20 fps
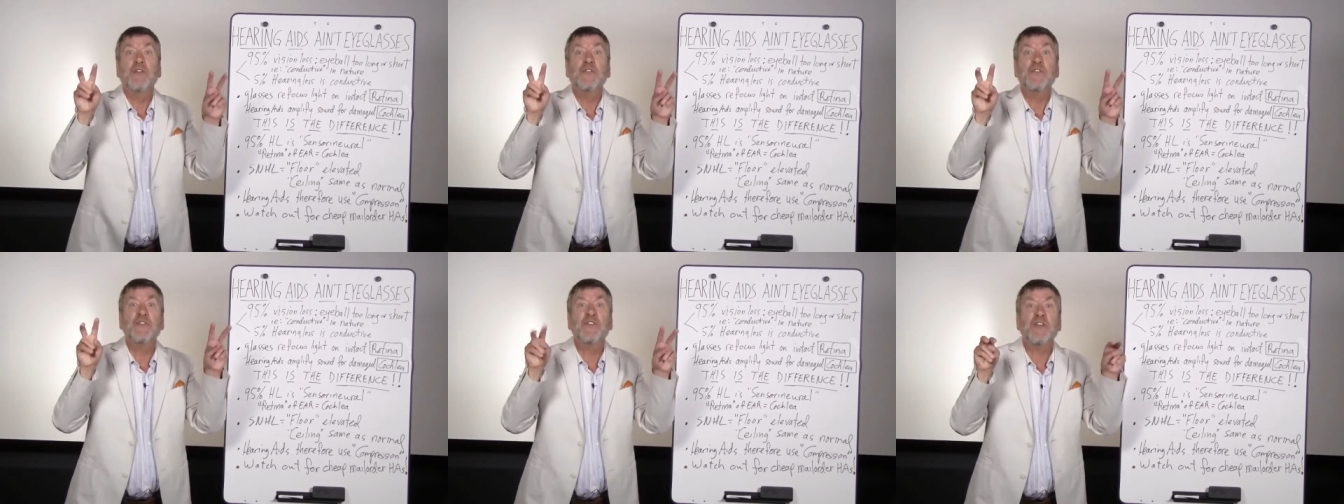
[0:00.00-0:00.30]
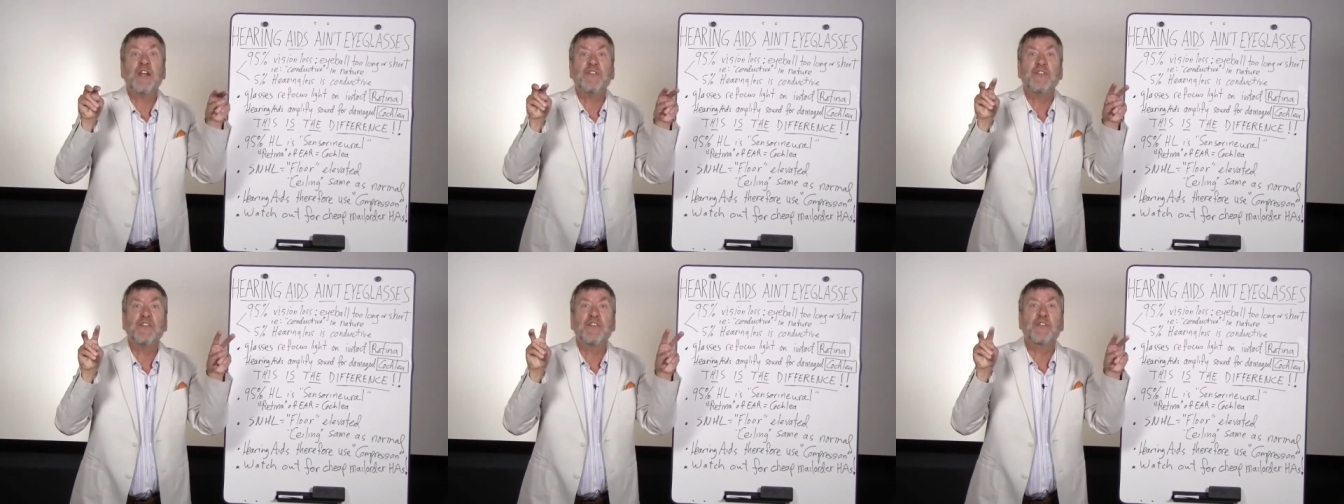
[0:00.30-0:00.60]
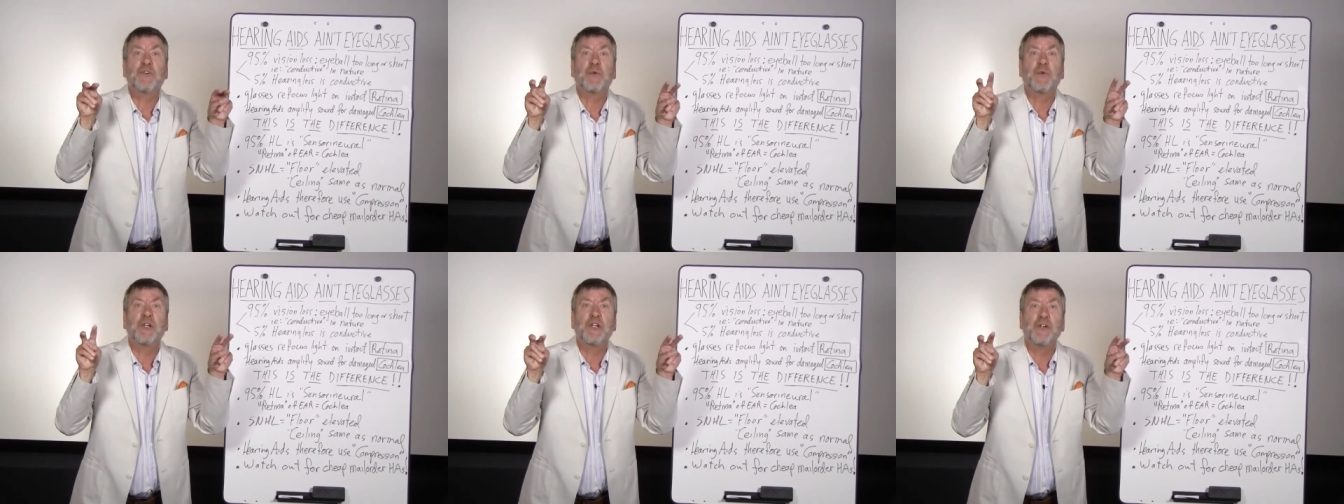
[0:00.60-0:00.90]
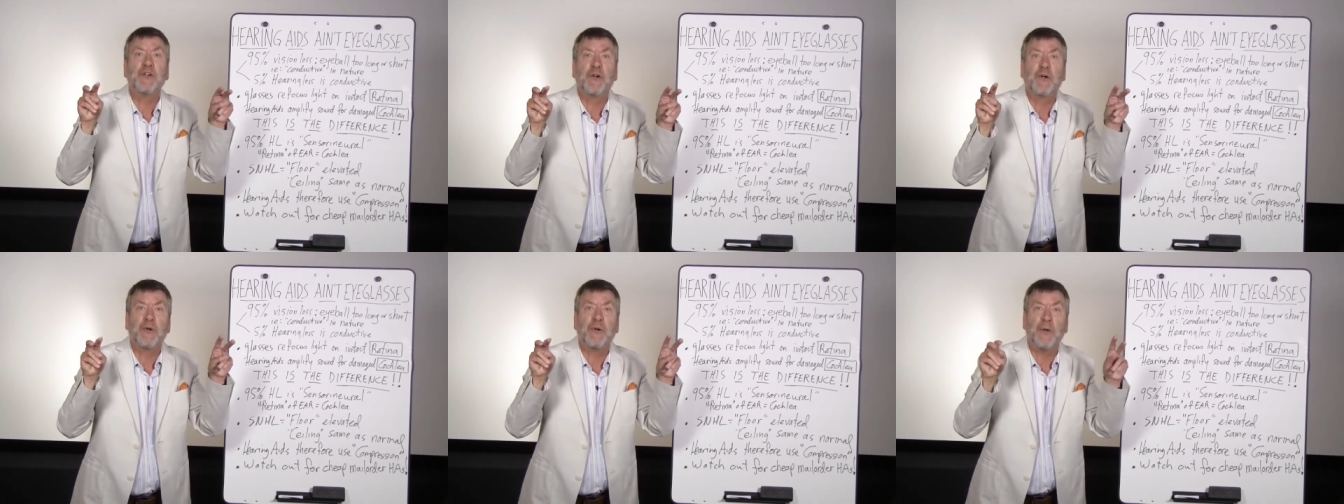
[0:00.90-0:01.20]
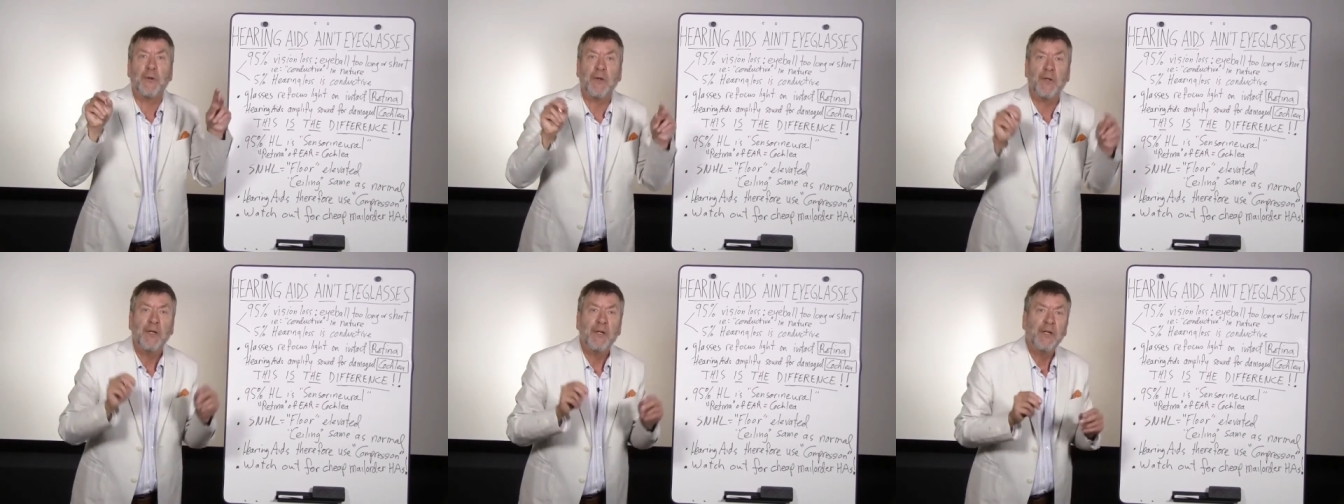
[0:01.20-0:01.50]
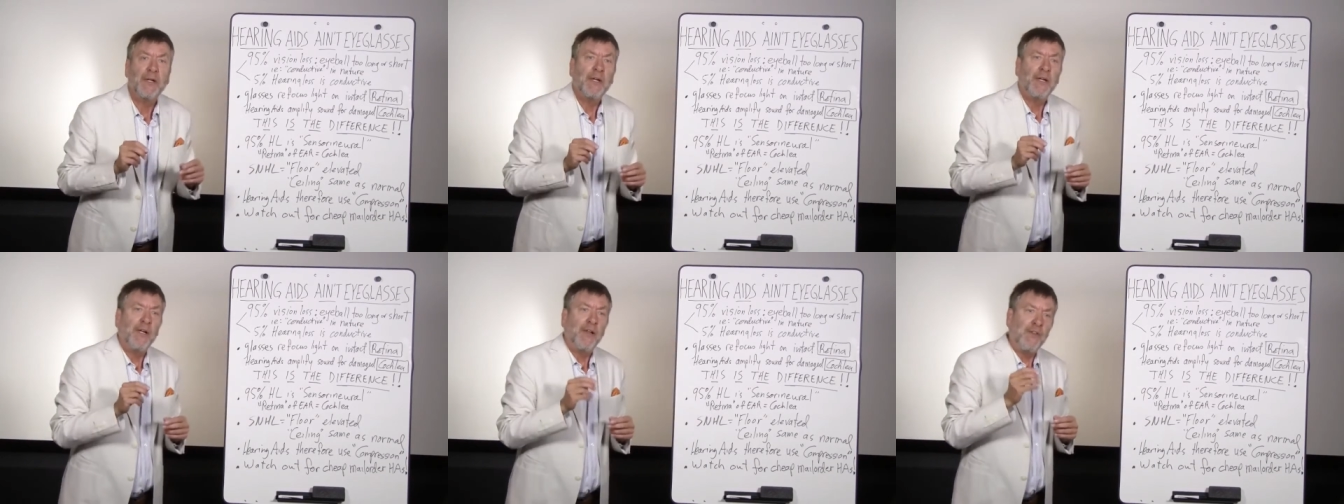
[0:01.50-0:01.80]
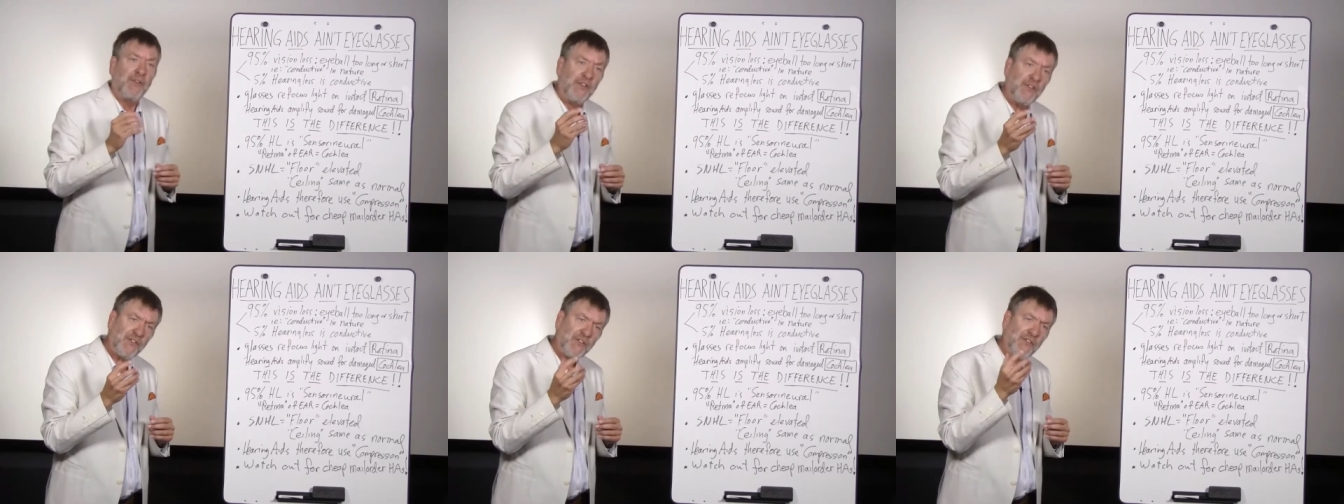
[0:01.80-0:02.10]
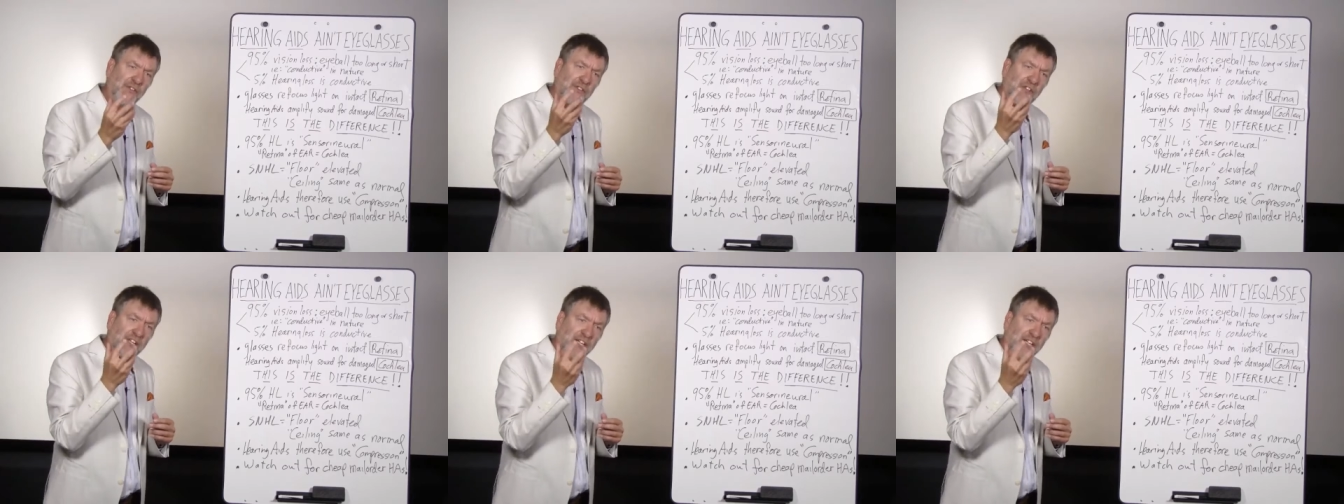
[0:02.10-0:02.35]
sensorineural. This is